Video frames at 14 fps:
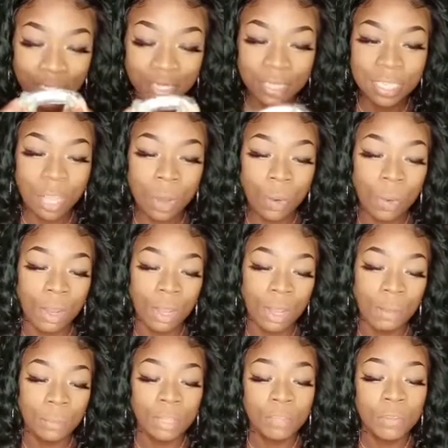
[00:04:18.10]
so
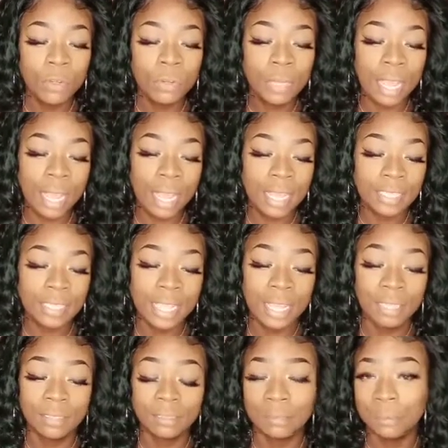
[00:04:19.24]
um, if you guys
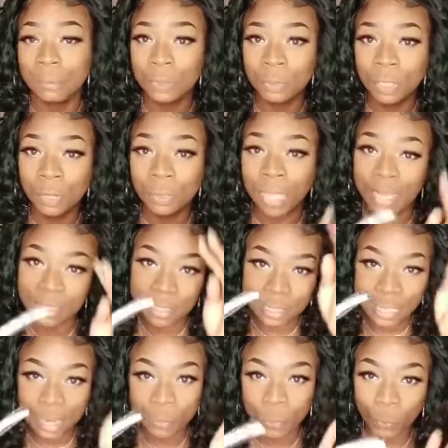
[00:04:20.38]
that you know like to
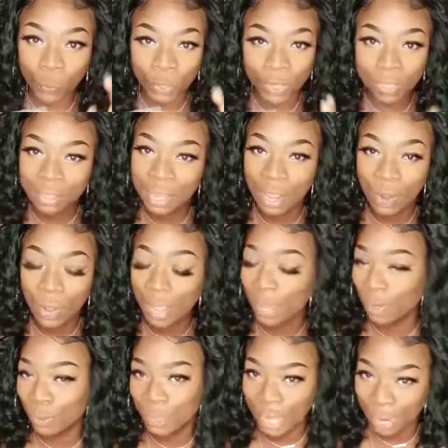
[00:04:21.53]
tape your wigs down i
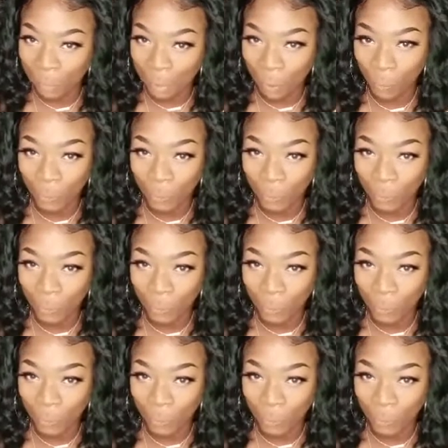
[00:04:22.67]
don't take my